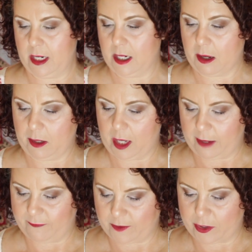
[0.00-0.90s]
And I,
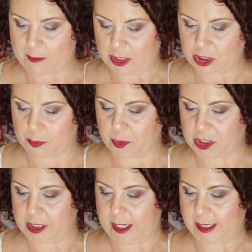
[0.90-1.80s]
I very much
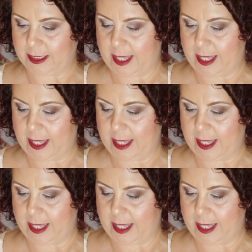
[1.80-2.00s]
appreciated